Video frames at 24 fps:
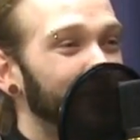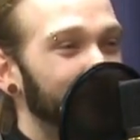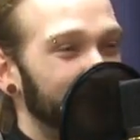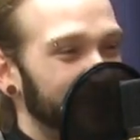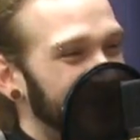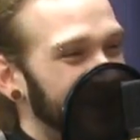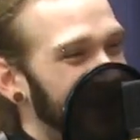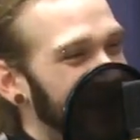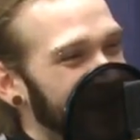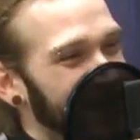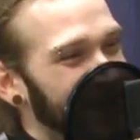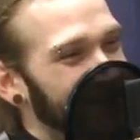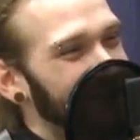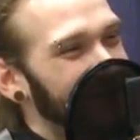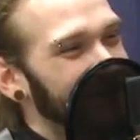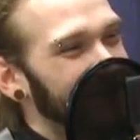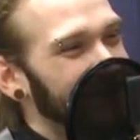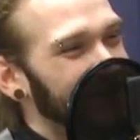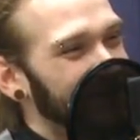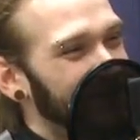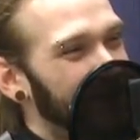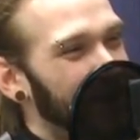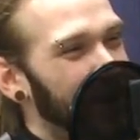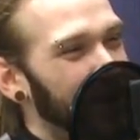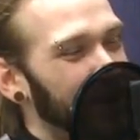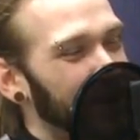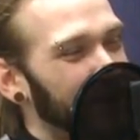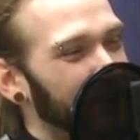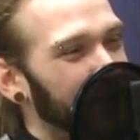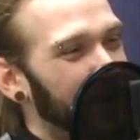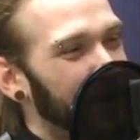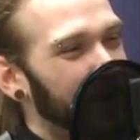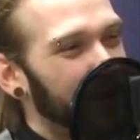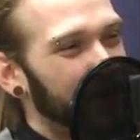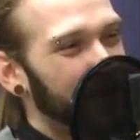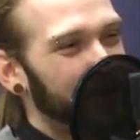with cannabis as part
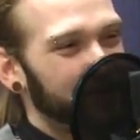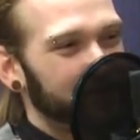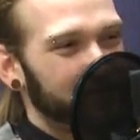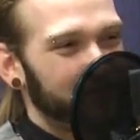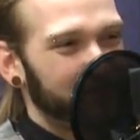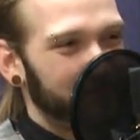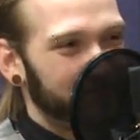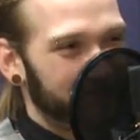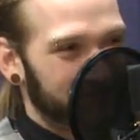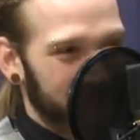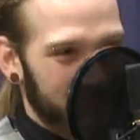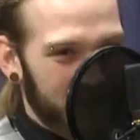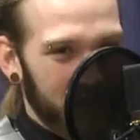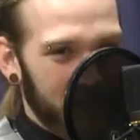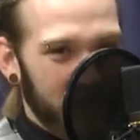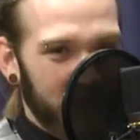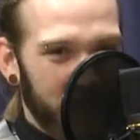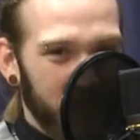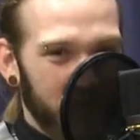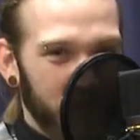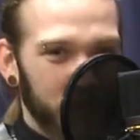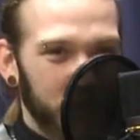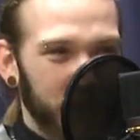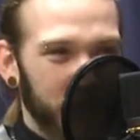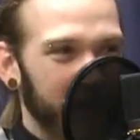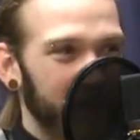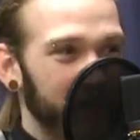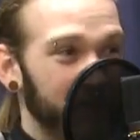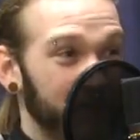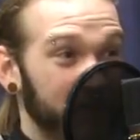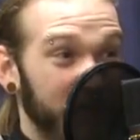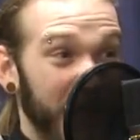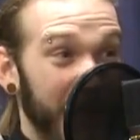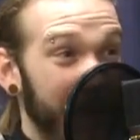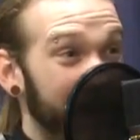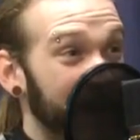of our food
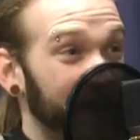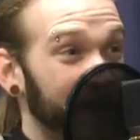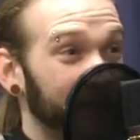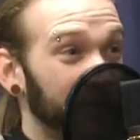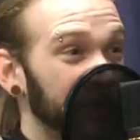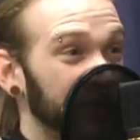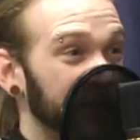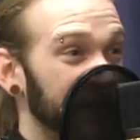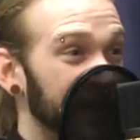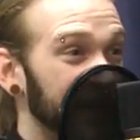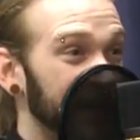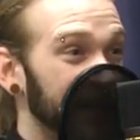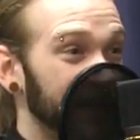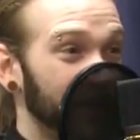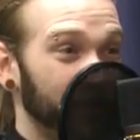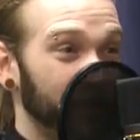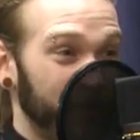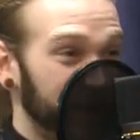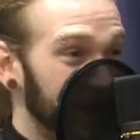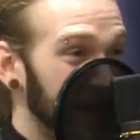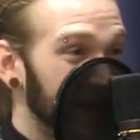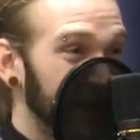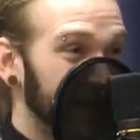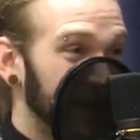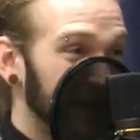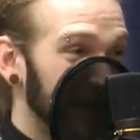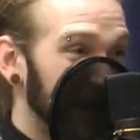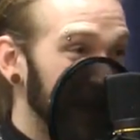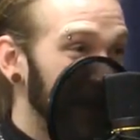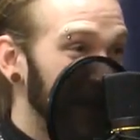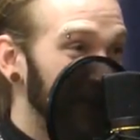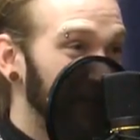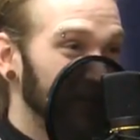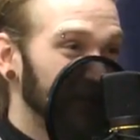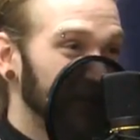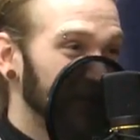chain. The animals ate it, we ate the
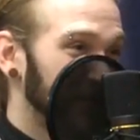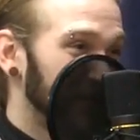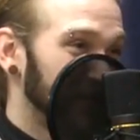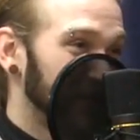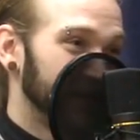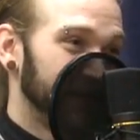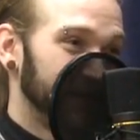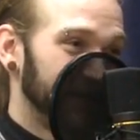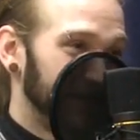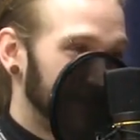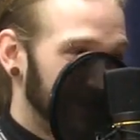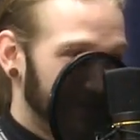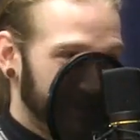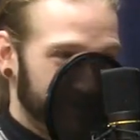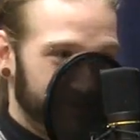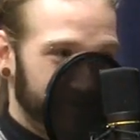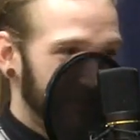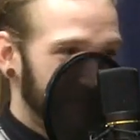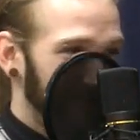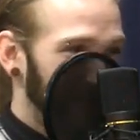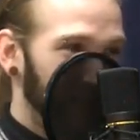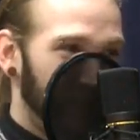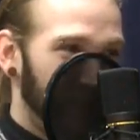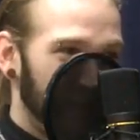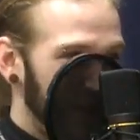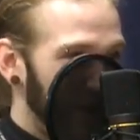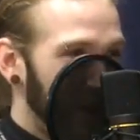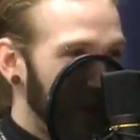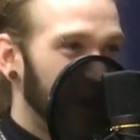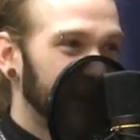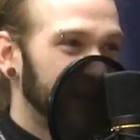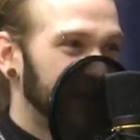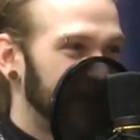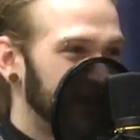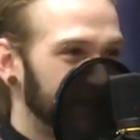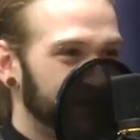animals. We
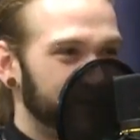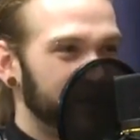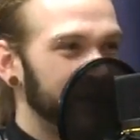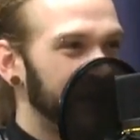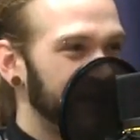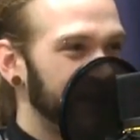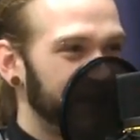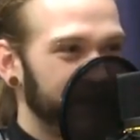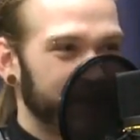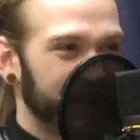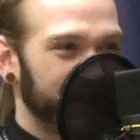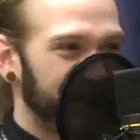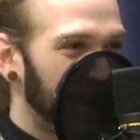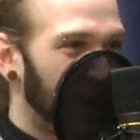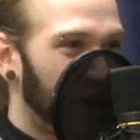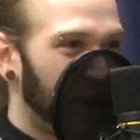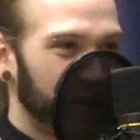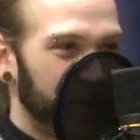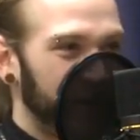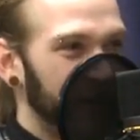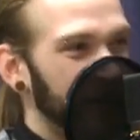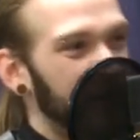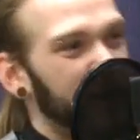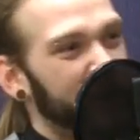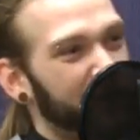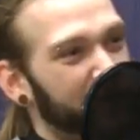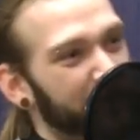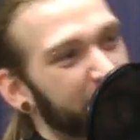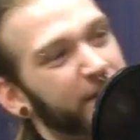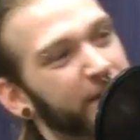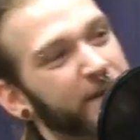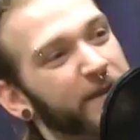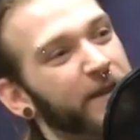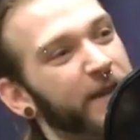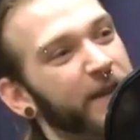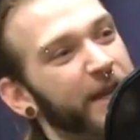got CBDs and all the
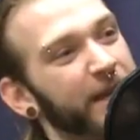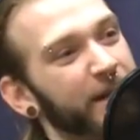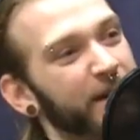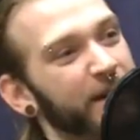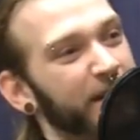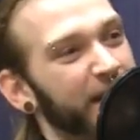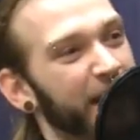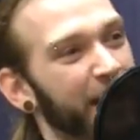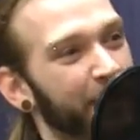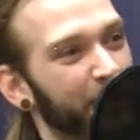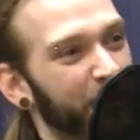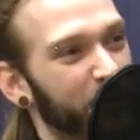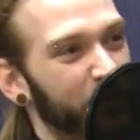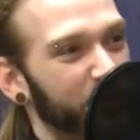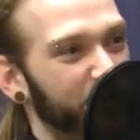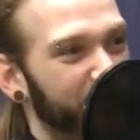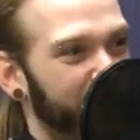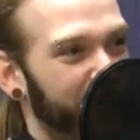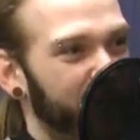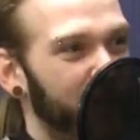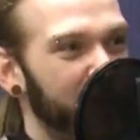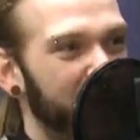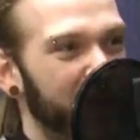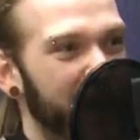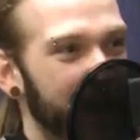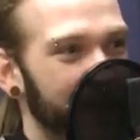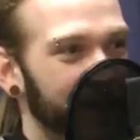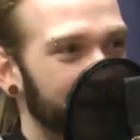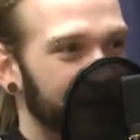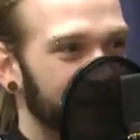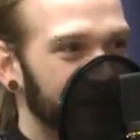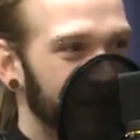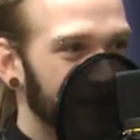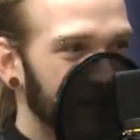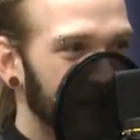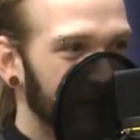different latent chemicals from that
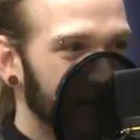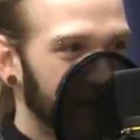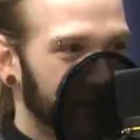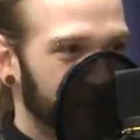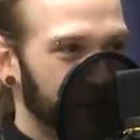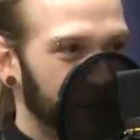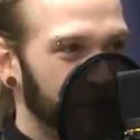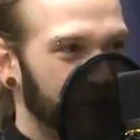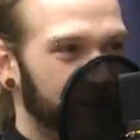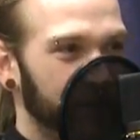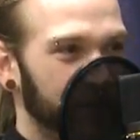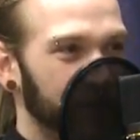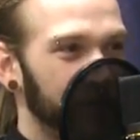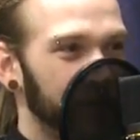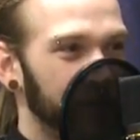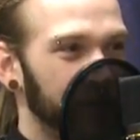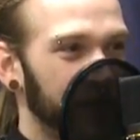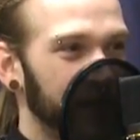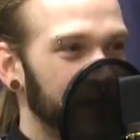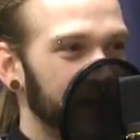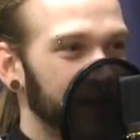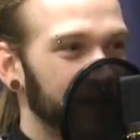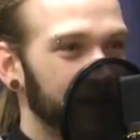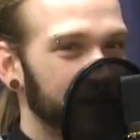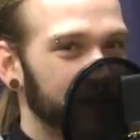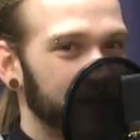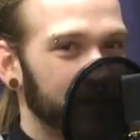through the food chain.